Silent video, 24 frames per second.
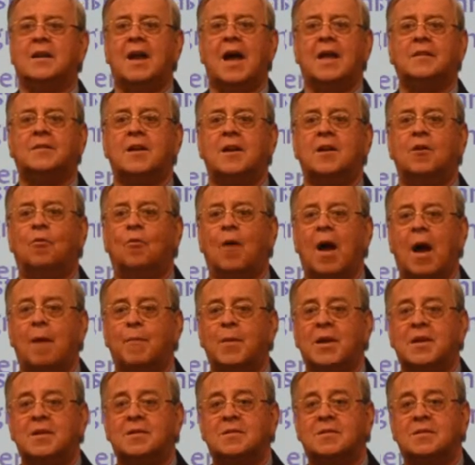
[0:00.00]
Latin
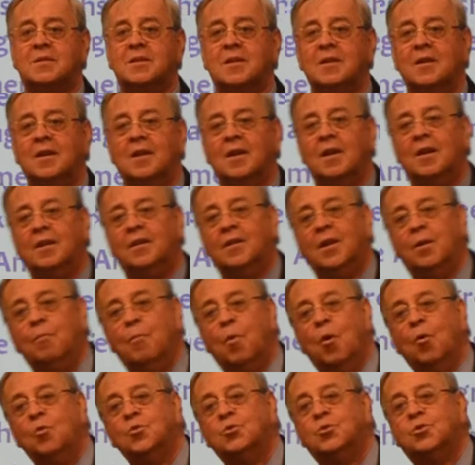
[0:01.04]
Grammys, the
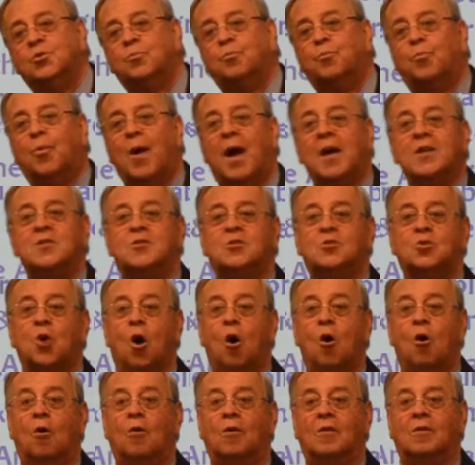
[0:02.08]
most prized
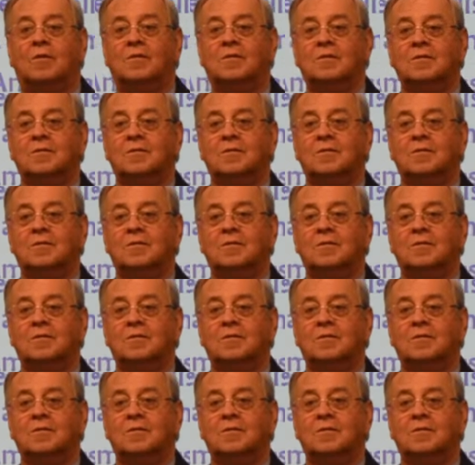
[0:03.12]
song,